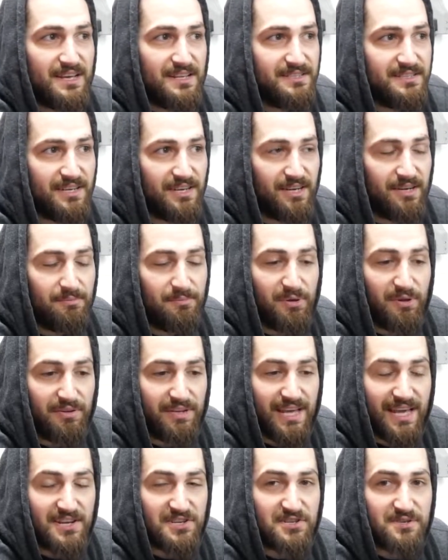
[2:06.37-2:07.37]
to build
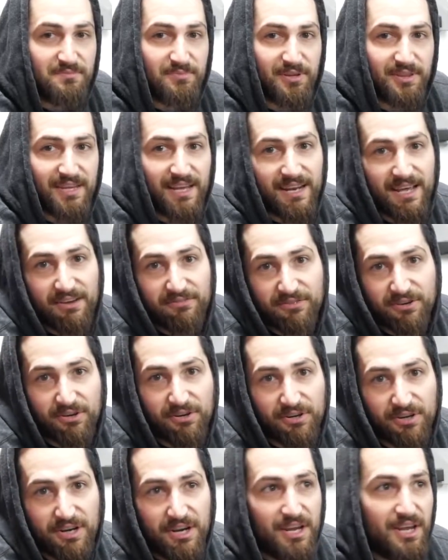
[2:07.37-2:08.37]
the engine, but then
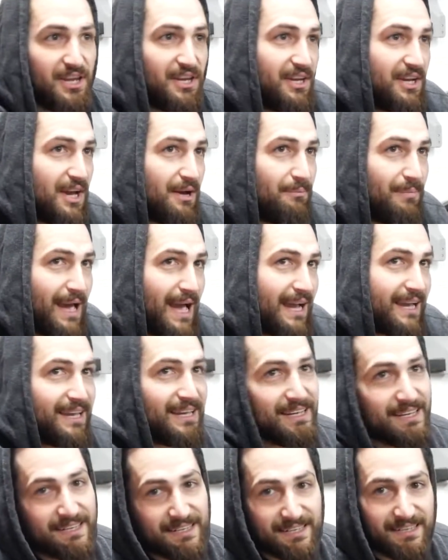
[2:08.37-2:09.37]
after you come back
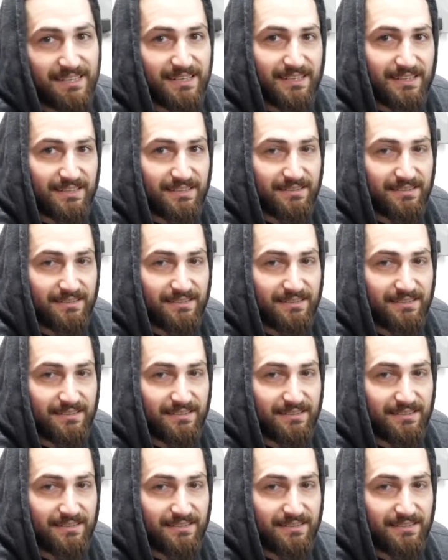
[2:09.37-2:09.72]
and